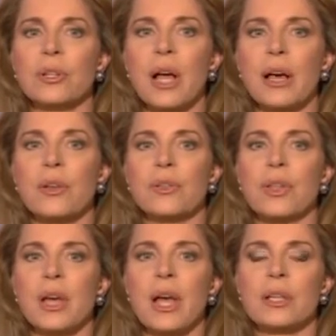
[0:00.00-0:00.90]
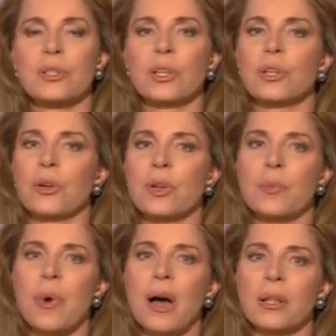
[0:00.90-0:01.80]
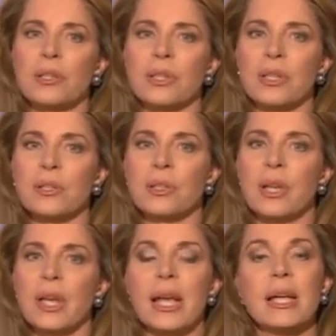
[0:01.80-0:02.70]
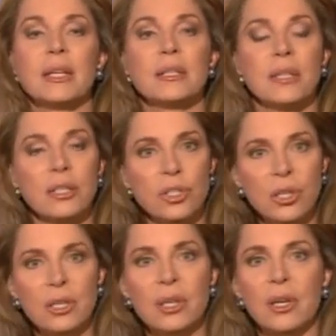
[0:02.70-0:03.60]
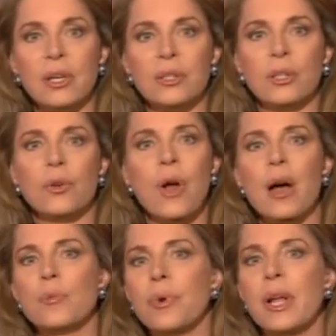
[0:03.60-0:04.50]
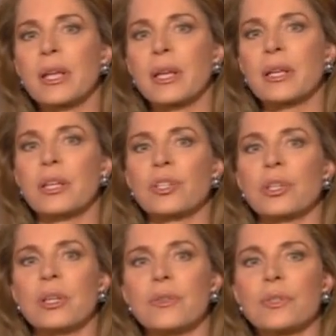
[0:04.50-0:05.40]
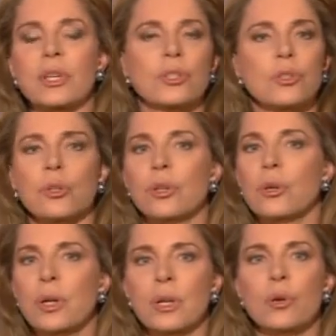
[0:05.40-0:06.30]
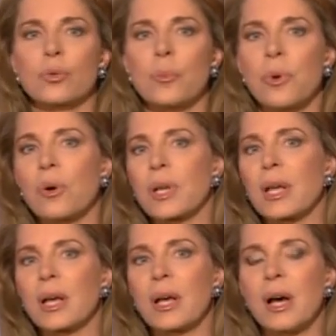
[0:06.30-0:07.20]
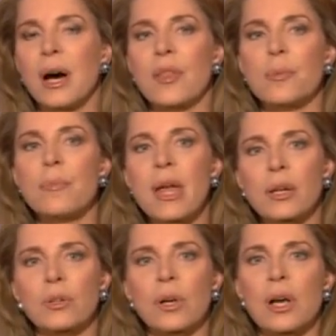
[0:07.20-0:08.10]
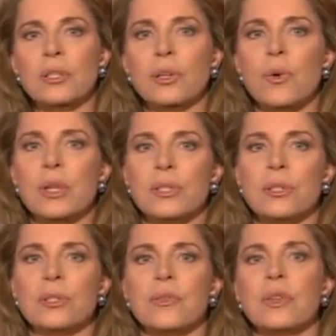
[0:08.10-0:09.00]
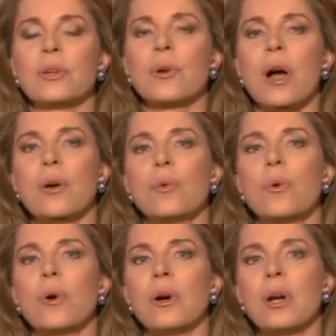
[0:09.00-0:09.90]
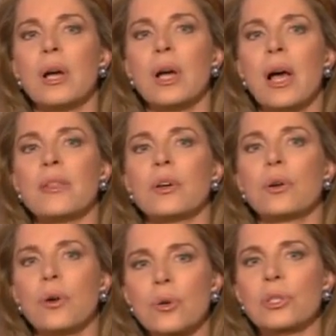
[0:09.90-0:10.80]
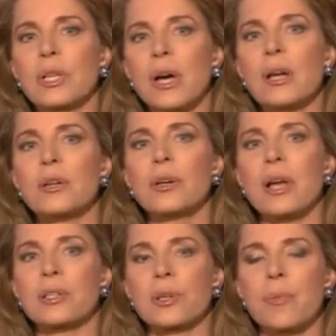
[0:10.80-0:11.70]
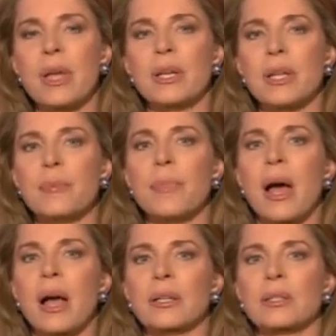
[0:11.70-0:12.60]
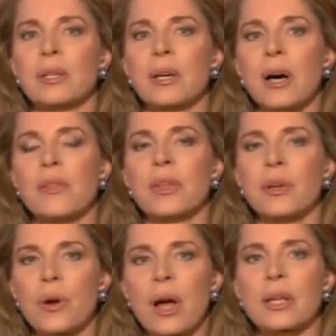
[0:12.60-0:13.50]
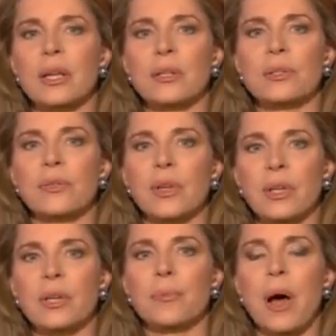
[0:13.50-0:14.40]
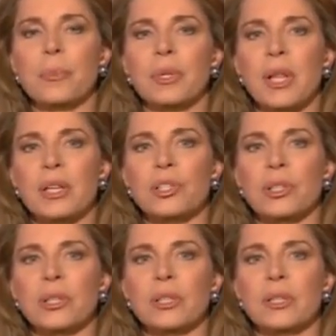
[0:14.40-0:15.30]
health, and security policies. In addition to groundbreaking initiatives such as your critical reporting on the medical consequences of the Iraq War and the grossly underestimated impact on the Iraqi civilian population.